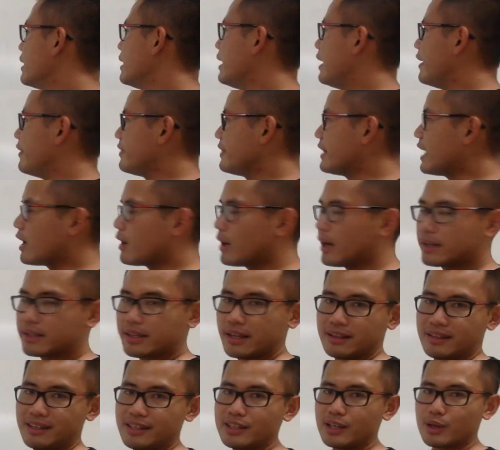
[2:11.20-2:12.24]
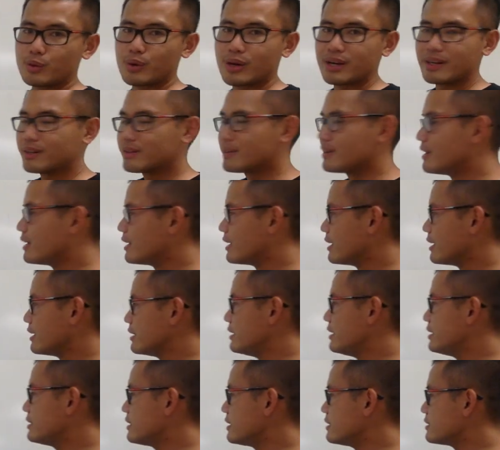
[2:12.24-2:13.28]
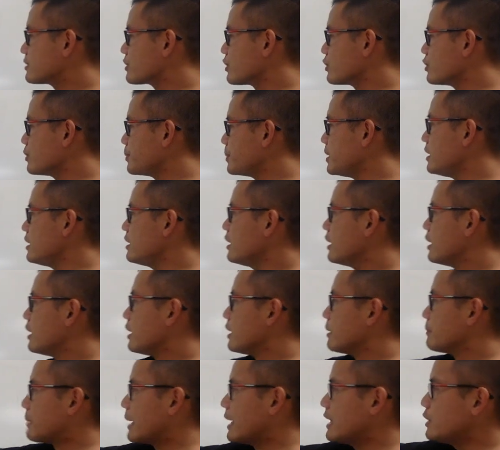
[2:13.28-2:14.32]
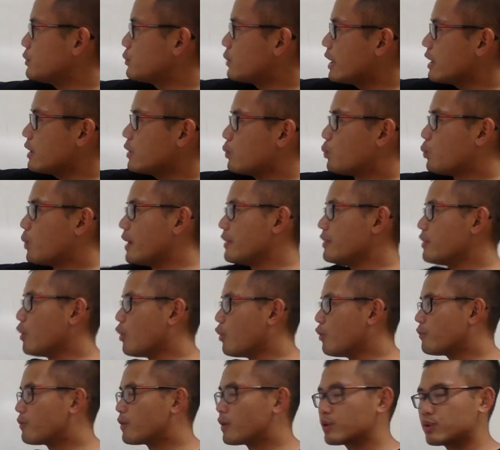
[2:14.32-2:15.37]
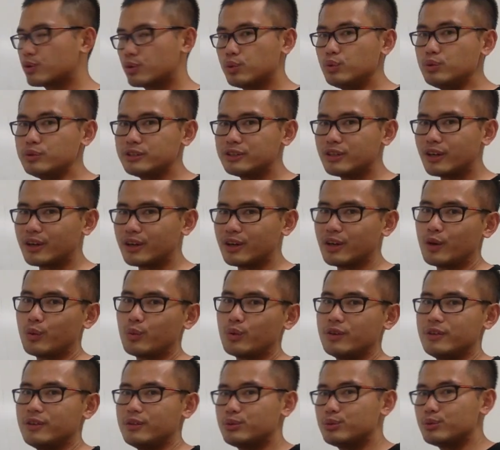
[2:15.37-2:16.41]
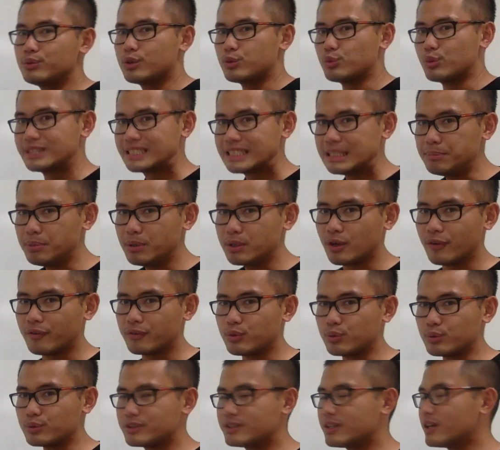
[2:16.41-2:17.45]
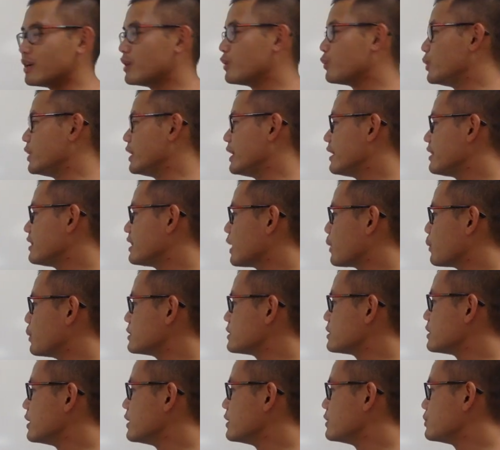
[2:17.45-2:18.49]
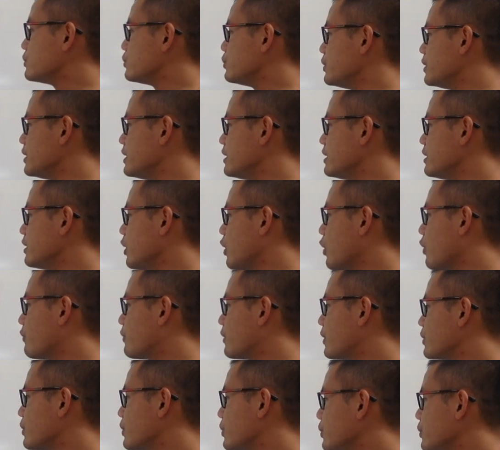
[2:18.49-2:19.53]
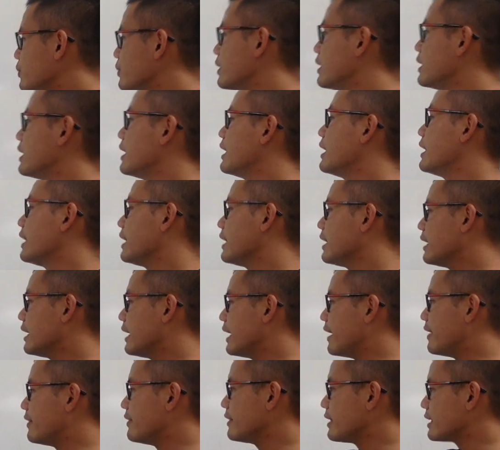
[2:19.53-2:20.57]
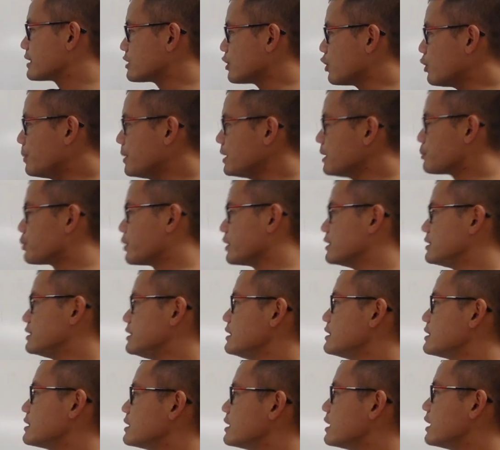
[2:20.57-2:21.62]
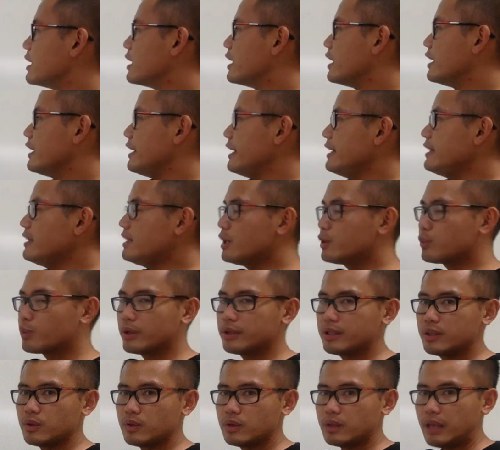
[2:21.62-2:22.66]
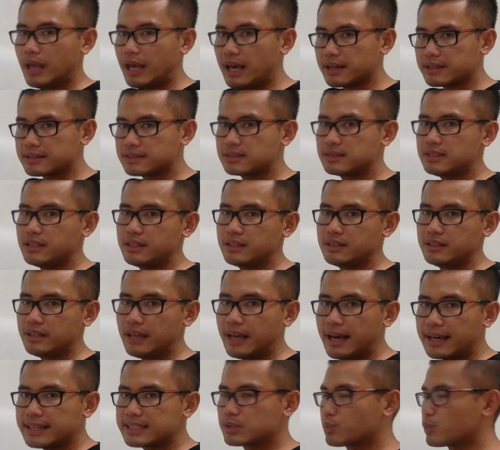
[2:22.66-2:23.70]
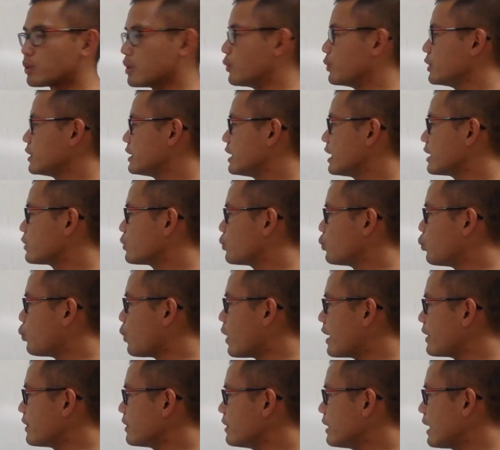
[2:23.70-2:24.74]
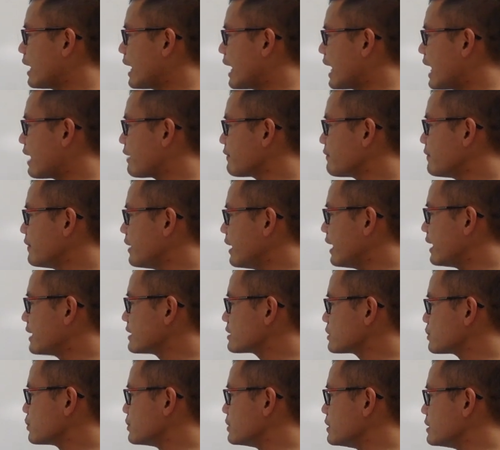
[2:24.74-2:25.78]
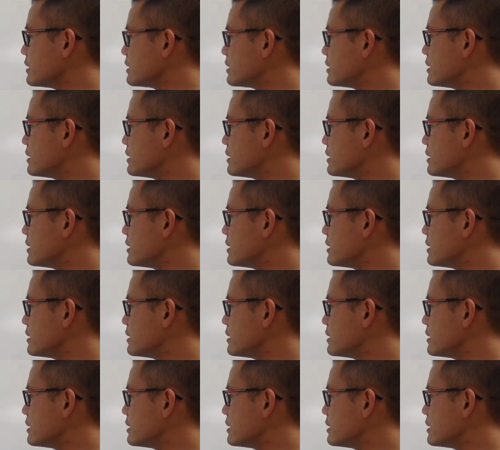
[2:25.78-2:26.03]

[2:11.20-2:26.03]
And now I can integrate. This is going to be, by the way, one over two thirds. We do the reciprocal of two thirds. We end up with three over two. And let's open the parentheses. Integrating x in the x world, we get one half x to the